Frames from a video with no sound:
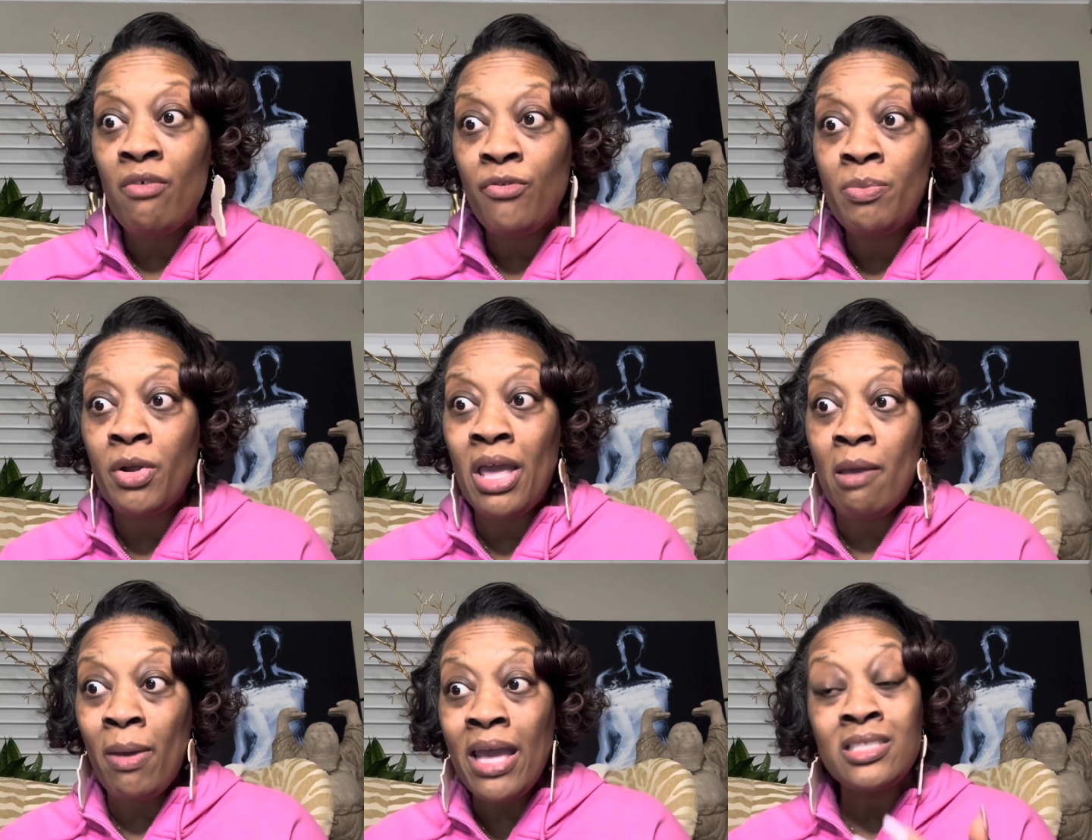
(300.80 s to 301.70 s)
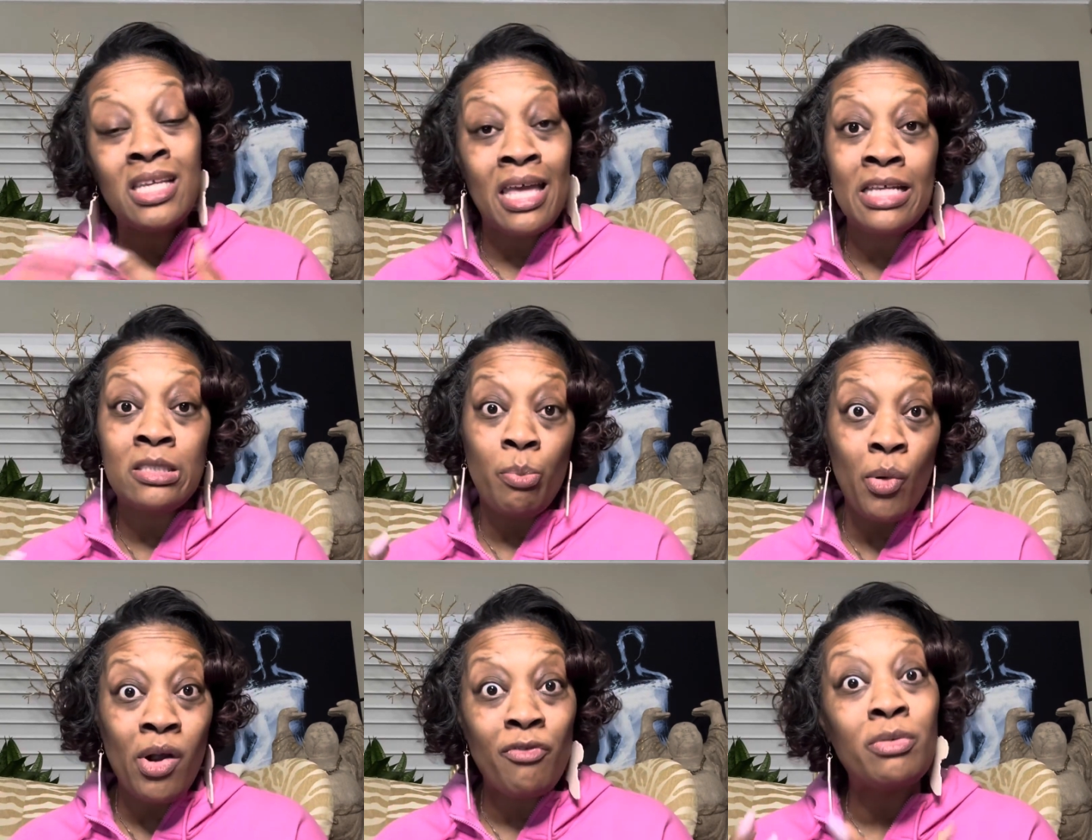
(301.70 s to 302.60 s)
from their campaigns to gain
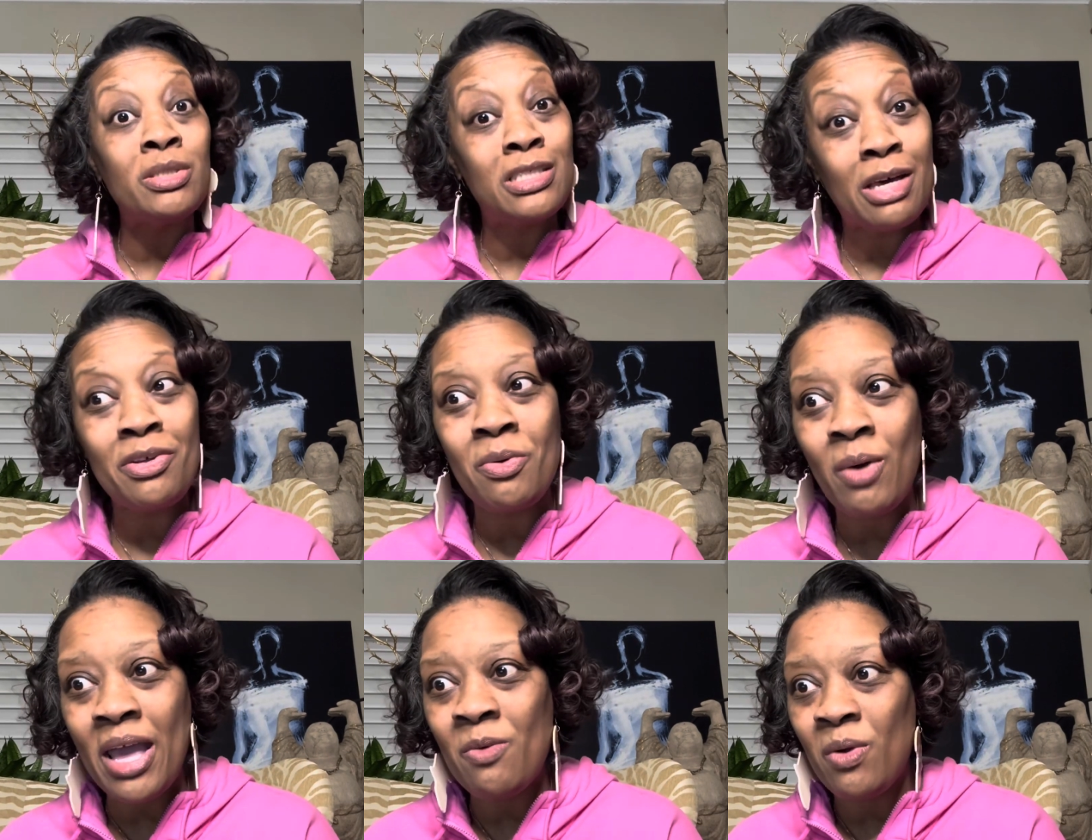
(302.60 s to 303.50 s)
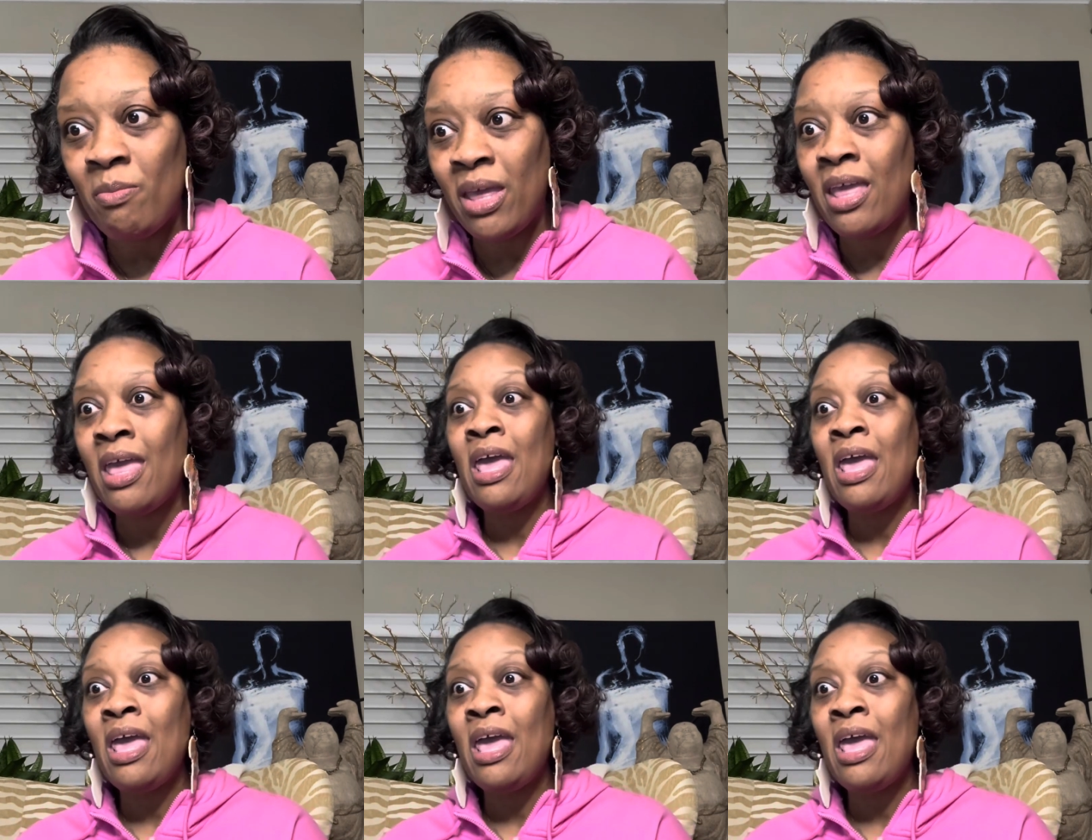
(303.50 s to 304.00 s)
support from Southern white women.